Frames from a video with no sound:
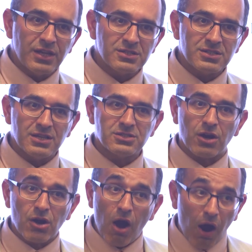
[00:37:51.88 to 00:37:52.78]
data sets
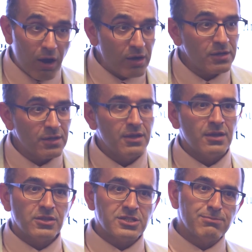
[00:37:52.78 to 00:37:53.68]
are hard.
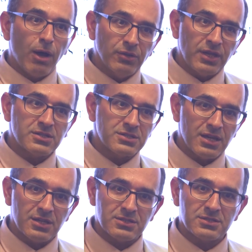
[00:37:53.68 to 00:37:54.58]
The small data
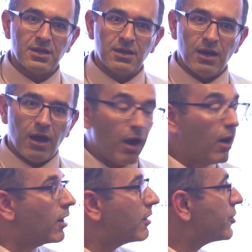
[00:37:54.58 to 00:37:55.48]
sets
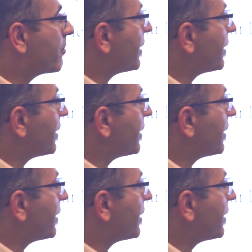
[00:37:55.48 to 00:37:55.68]
are the